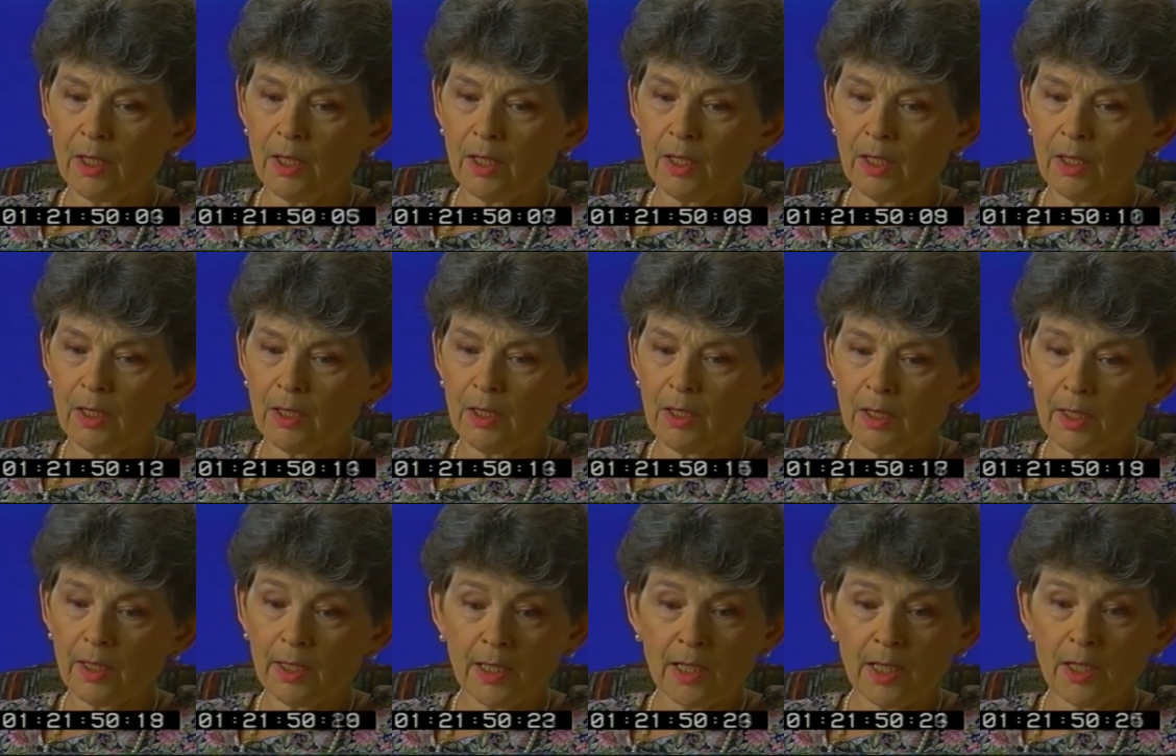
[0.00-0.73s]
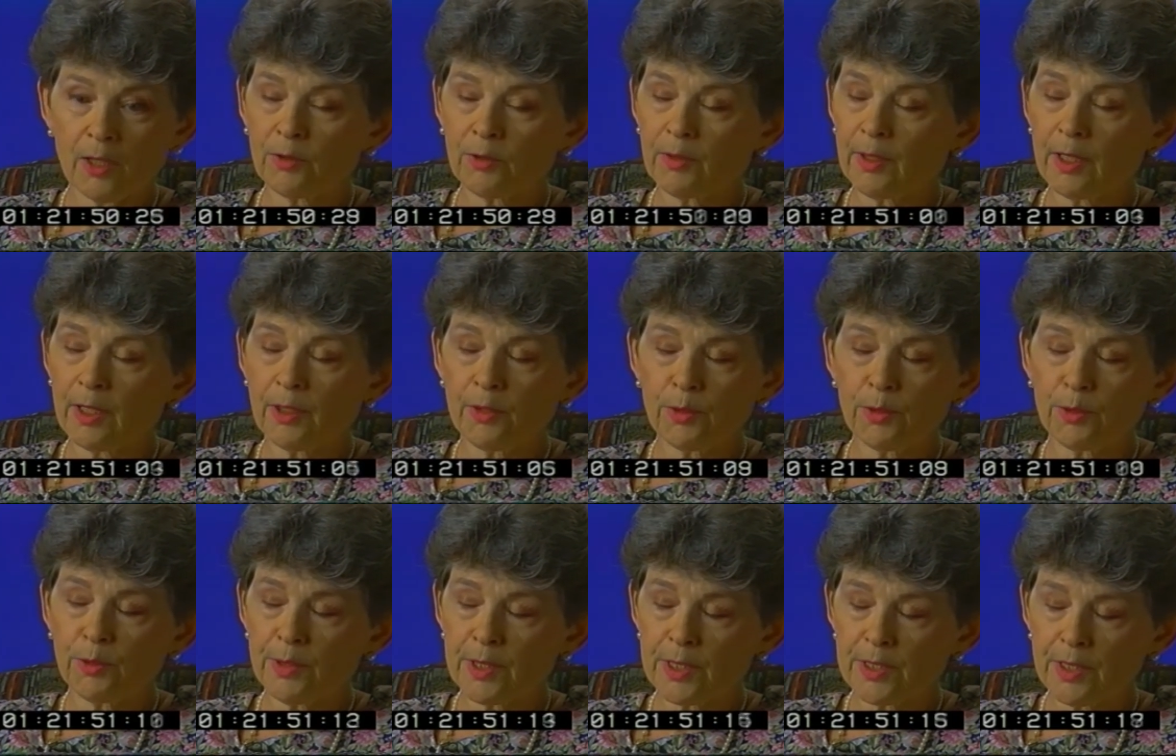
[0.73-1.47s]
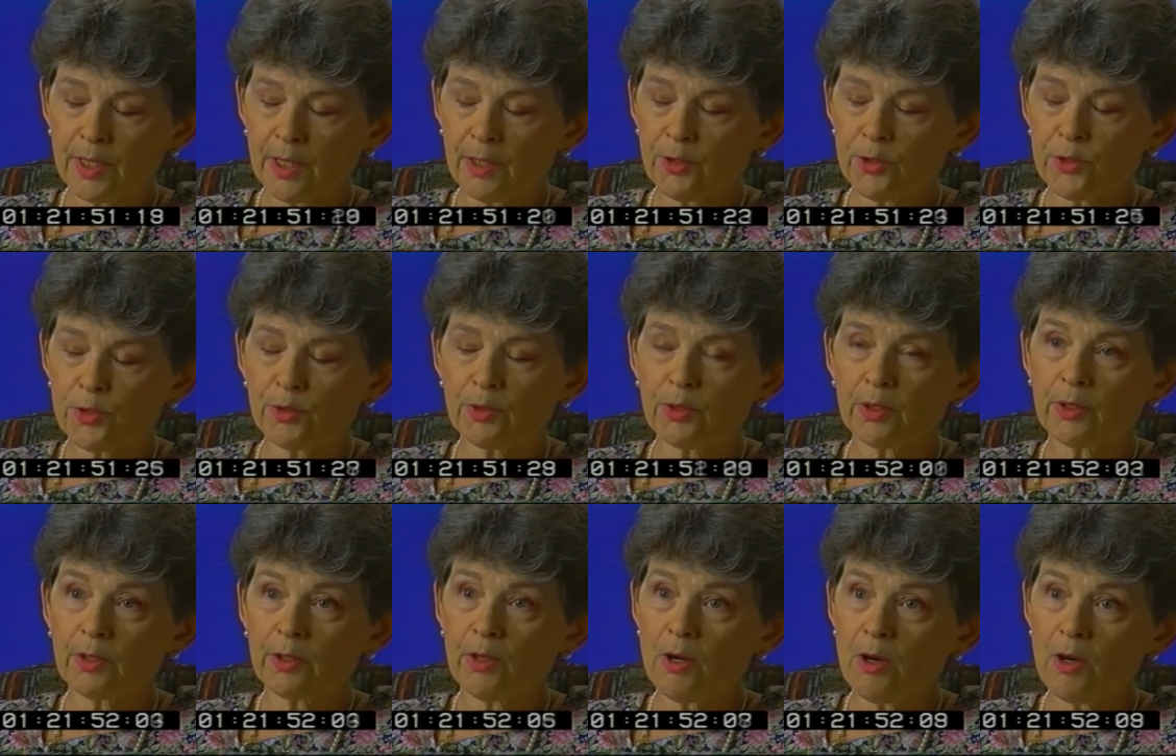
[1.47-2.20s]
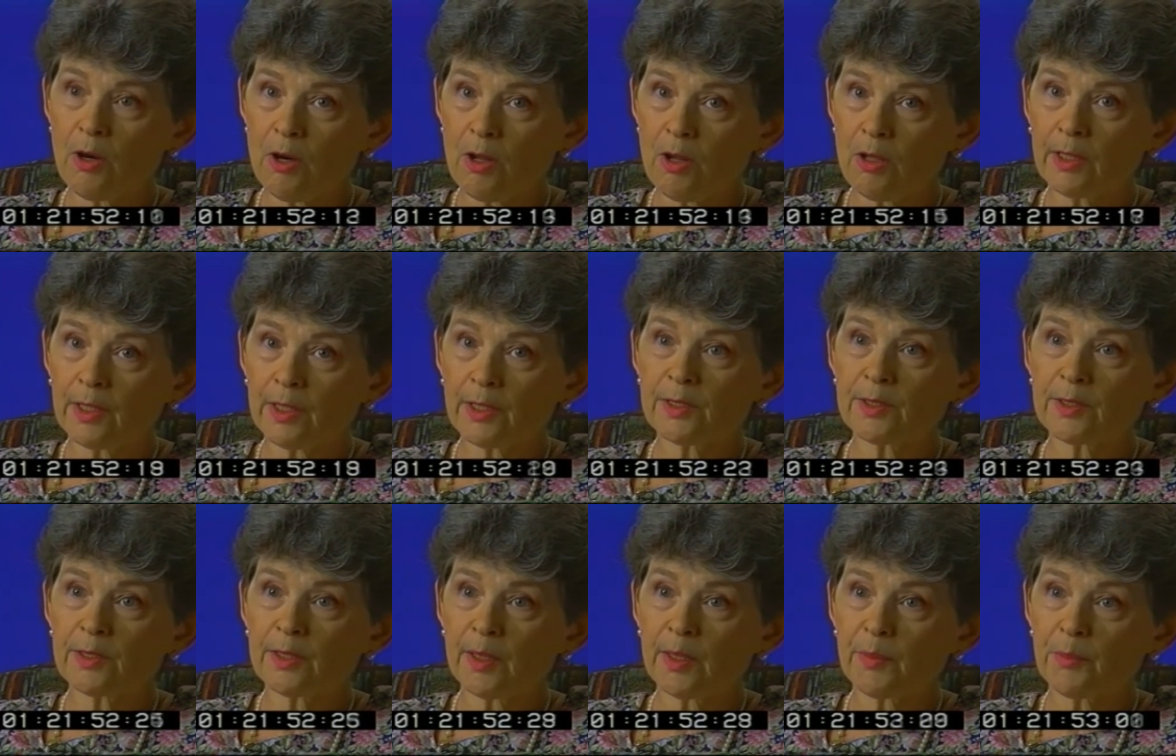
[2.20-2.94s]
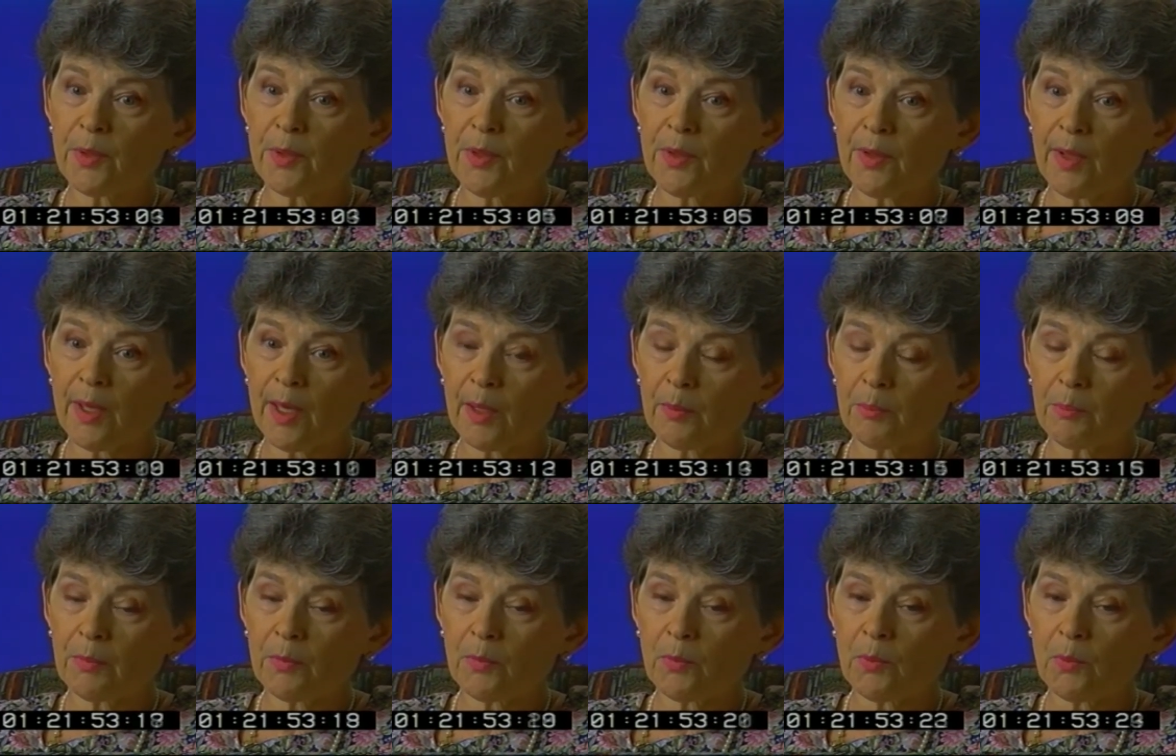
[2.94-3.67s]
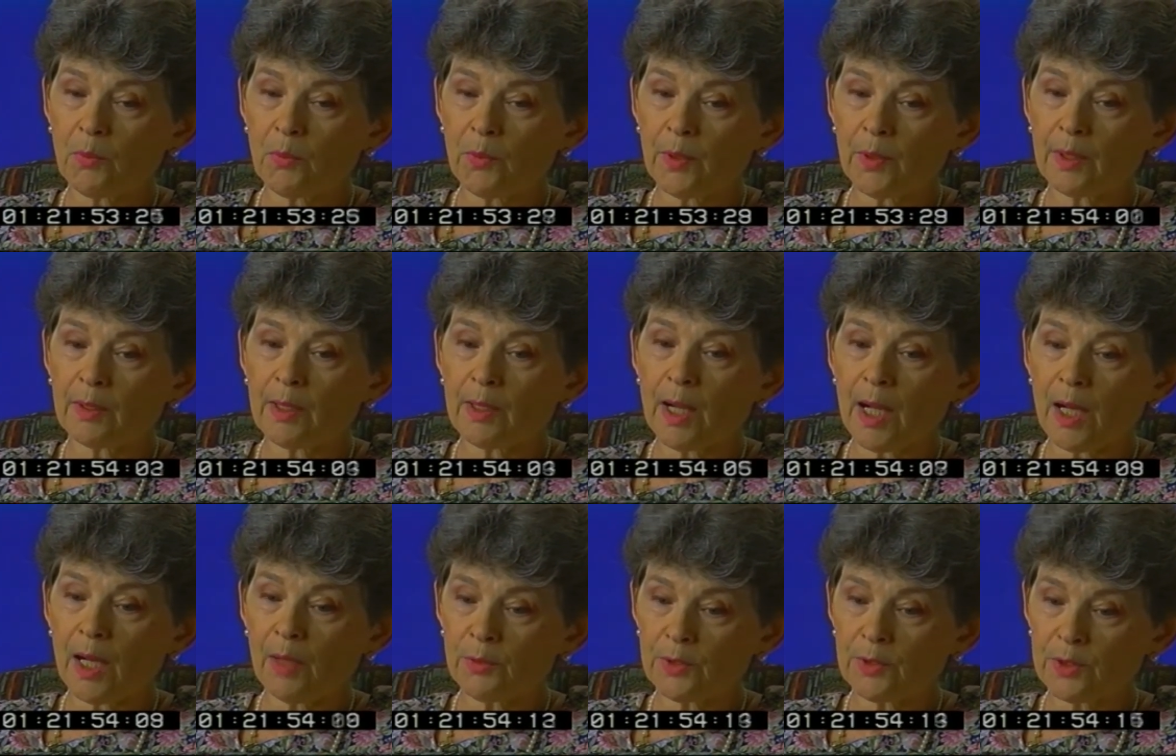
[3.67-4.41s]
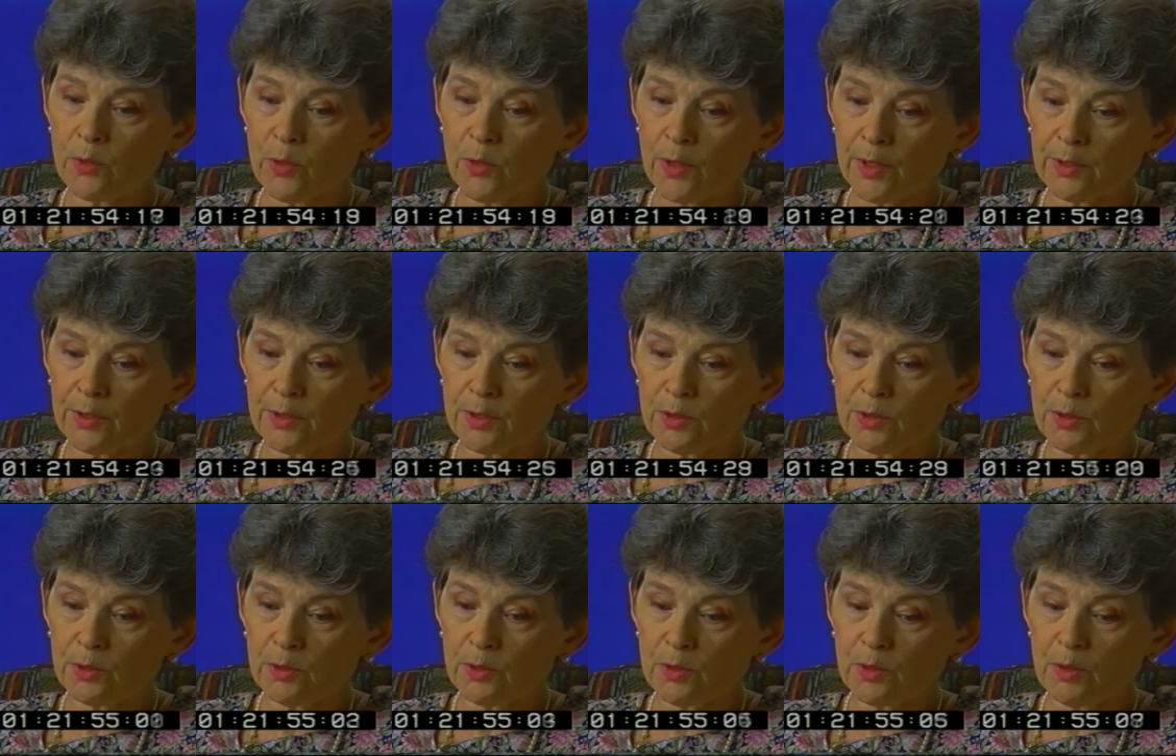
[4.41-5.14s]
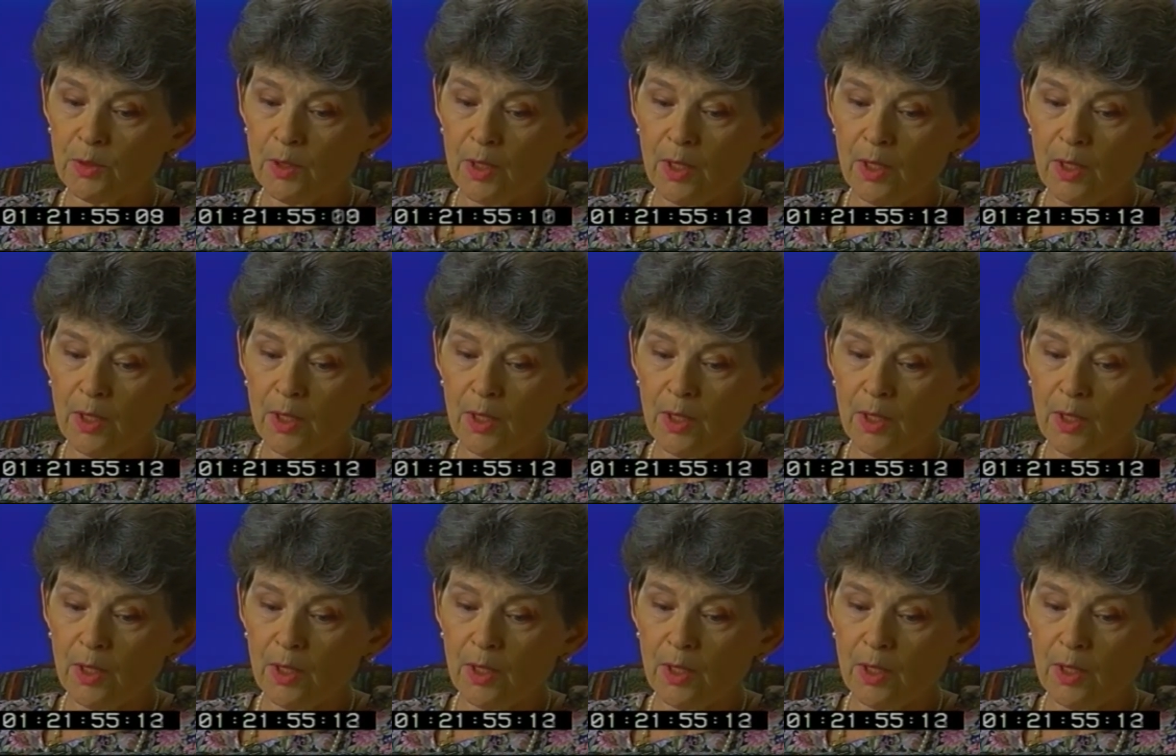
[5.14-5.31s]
And I don't know how to address that issue at all, except that when I was going to school,